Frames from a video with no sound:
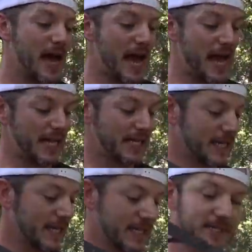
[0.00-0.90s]
and
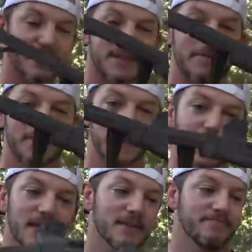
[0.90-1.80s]
this is something
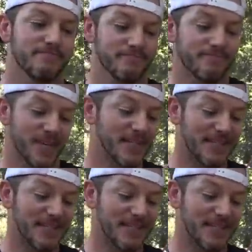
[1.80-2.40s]
that a